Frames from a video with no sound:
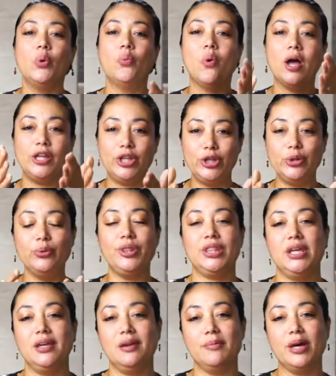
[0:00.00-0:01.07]
what you
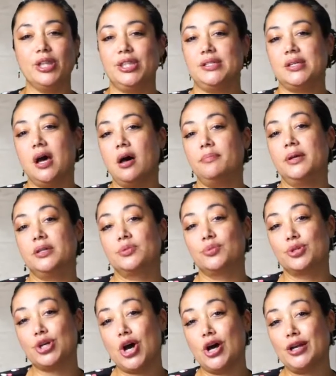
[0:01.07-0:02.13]
think about the
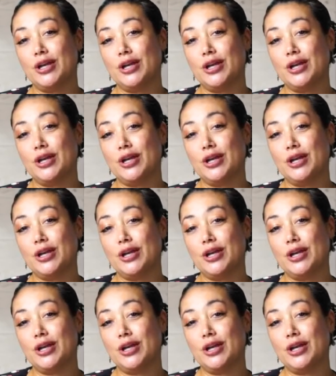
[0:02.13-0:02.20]
topics we're